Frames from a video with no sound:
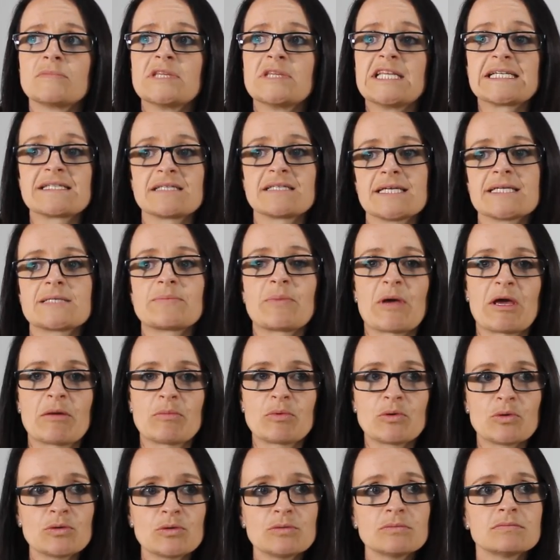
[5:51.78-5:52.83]
There's less
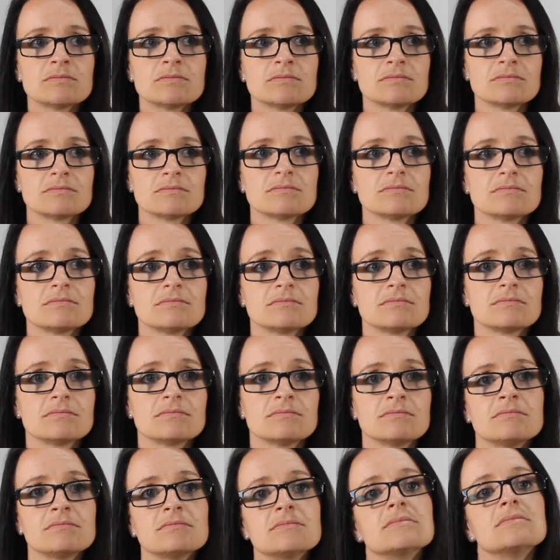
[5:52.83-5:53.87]
people.
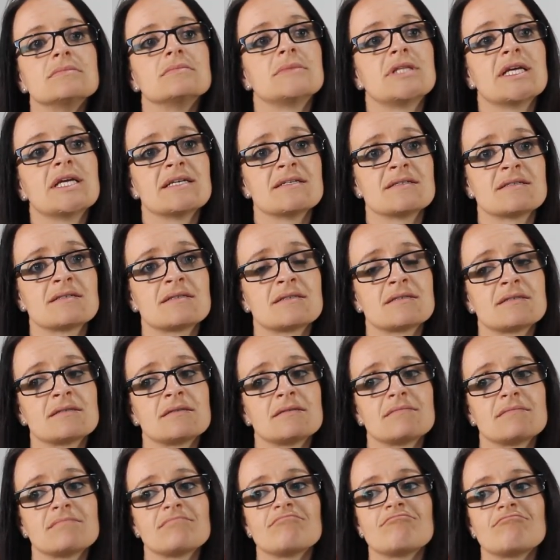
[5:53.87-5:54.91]

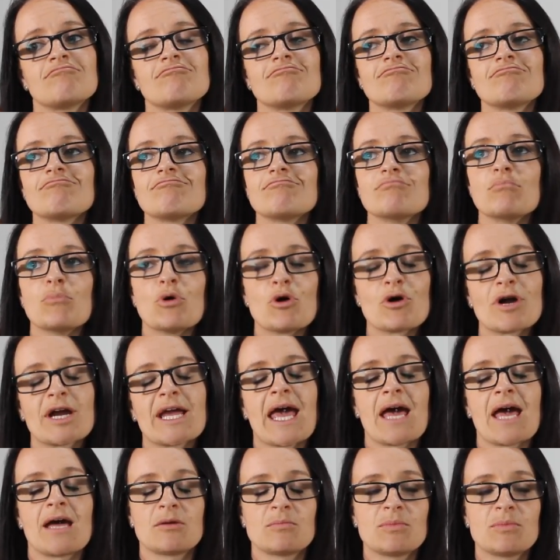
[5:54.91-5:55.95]
There's more
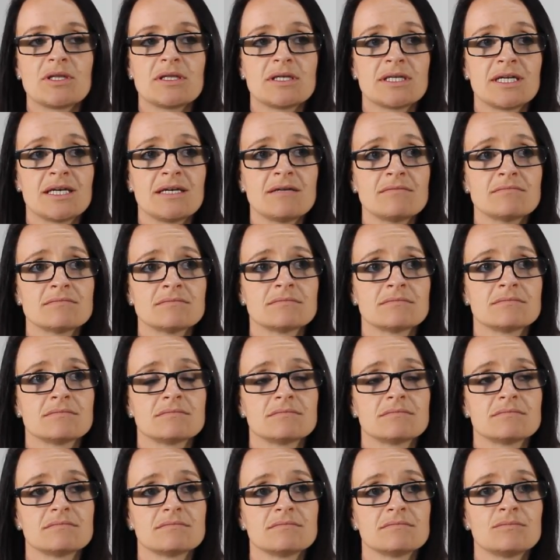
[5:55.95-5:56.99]
accountability.
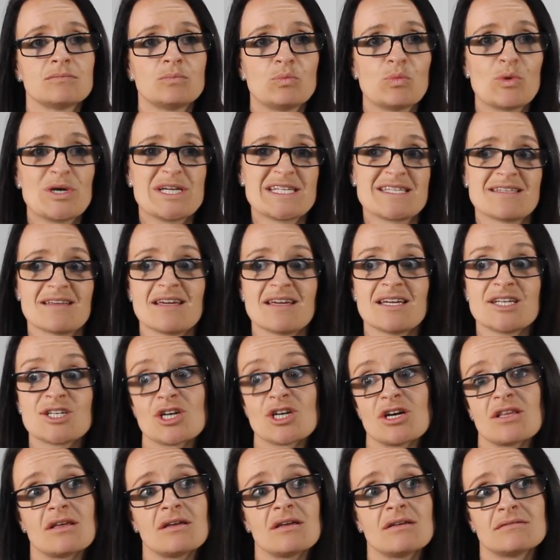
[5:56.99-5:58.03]
We see each
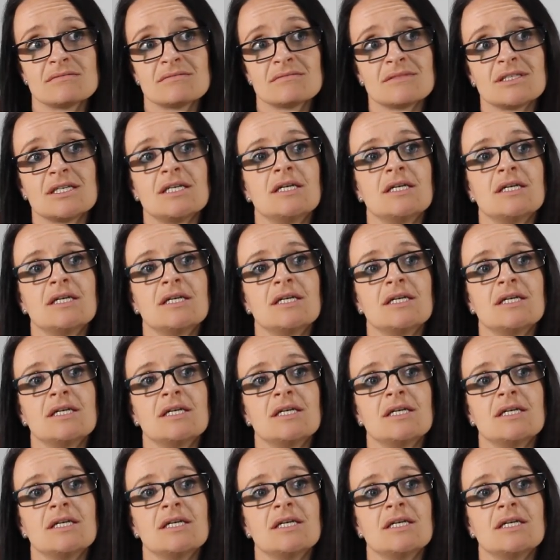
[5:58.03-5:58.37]
other.